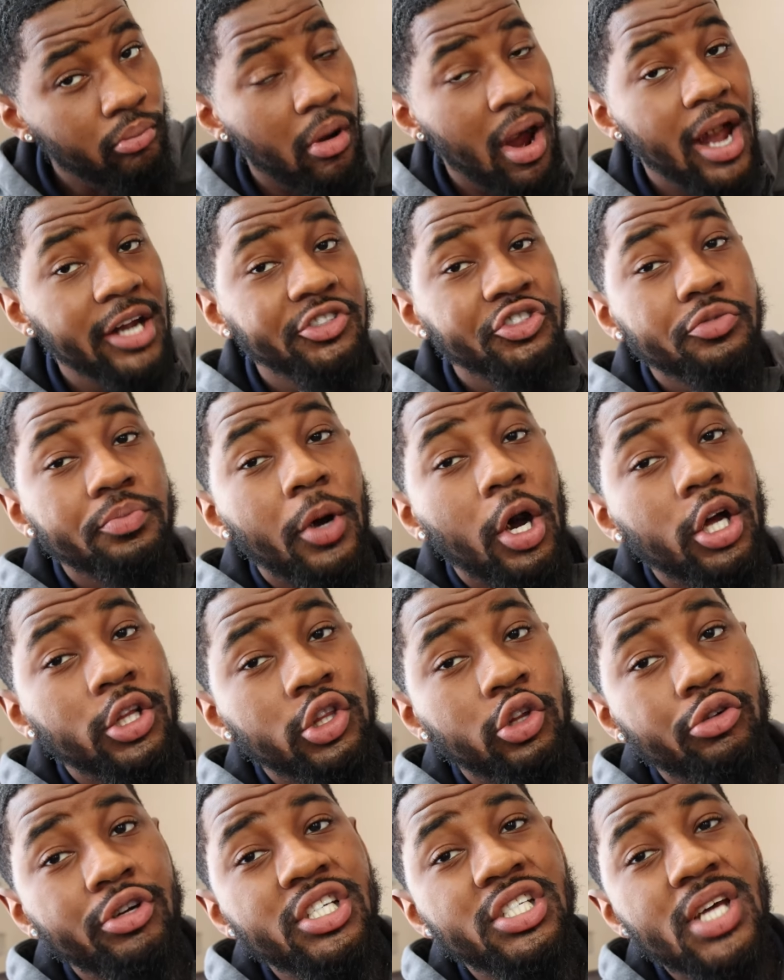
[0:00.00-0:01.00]
Bro, I just
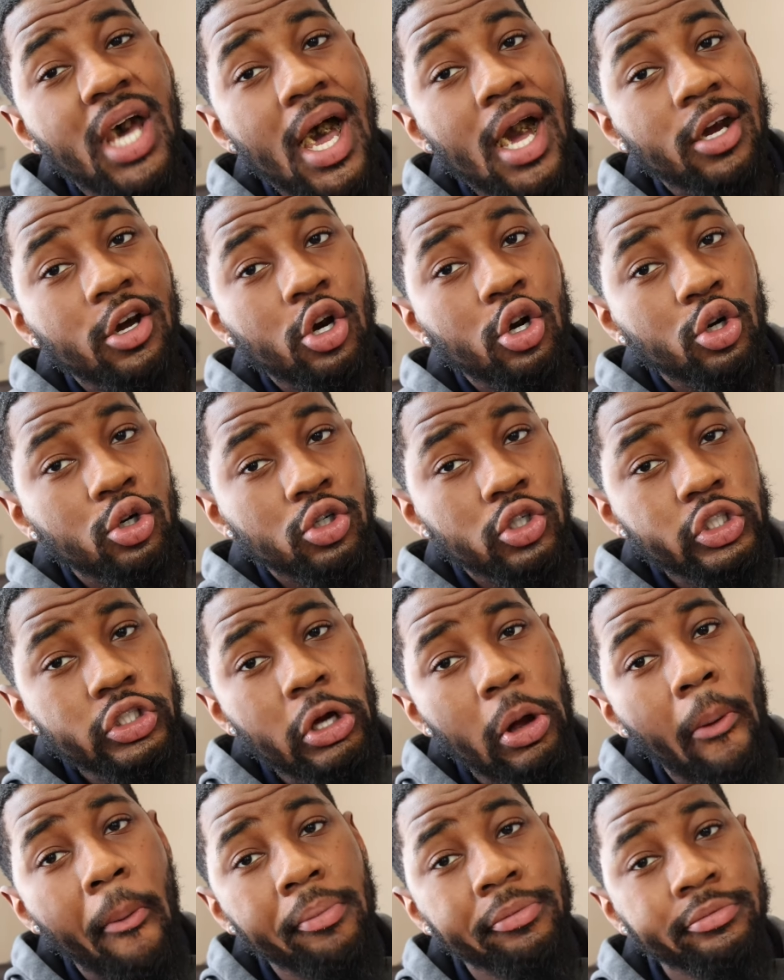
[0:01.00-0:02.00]
bought three tacos.